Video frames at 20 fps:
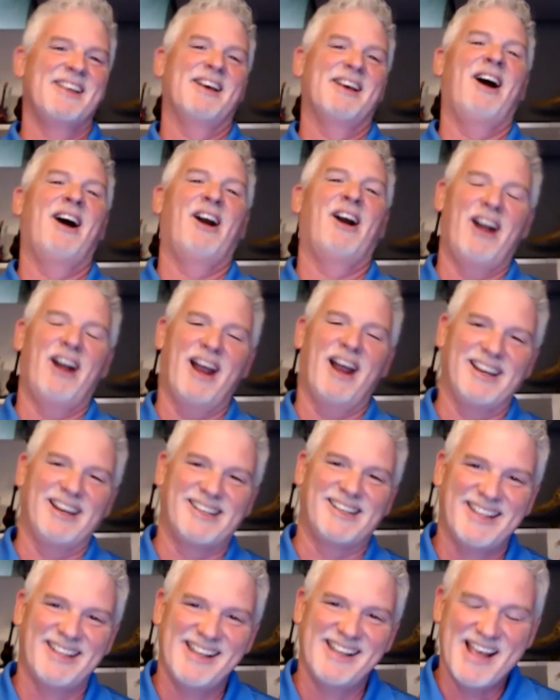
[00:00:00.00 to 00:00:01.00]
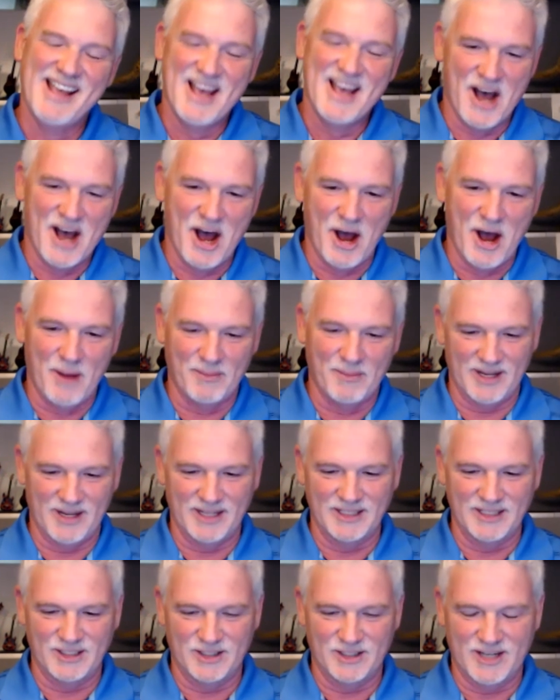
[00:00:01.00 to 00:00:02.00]
All right.
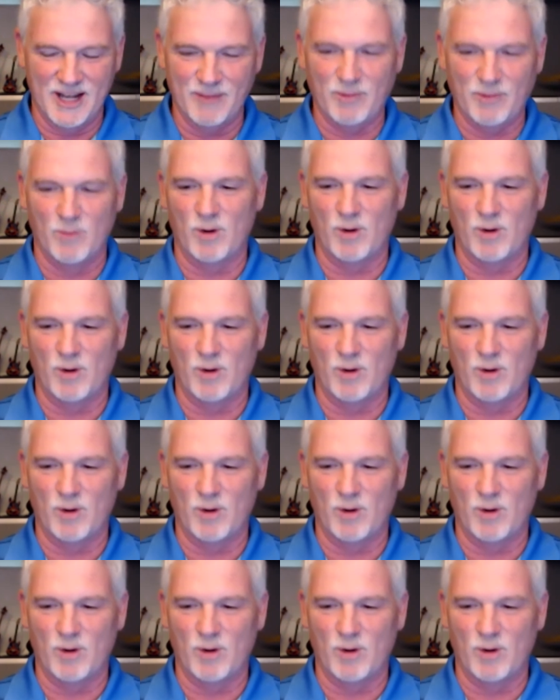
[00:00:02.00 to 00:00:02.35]
Couple